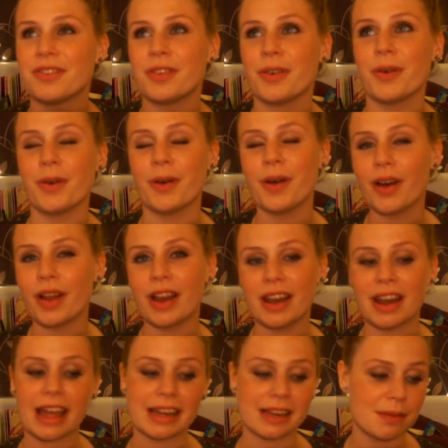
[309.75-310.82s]
for,
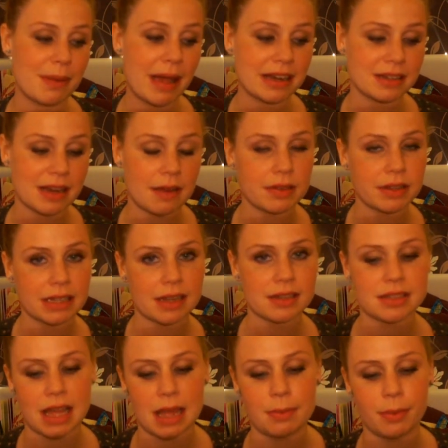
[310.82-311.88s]
like, compared to everything
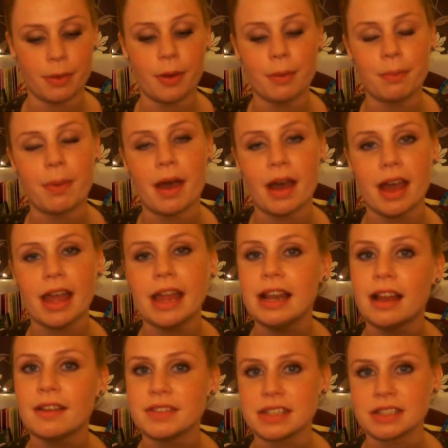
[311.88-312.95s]
else that I bought, but I
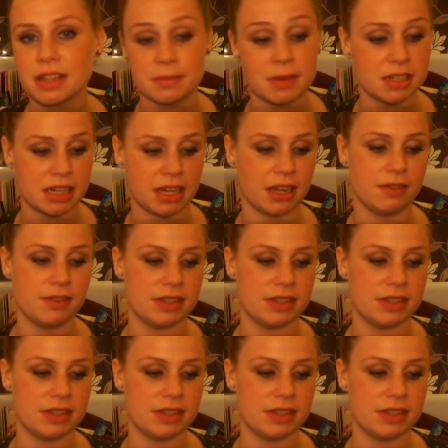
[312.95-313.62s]
loved it so much I couldn't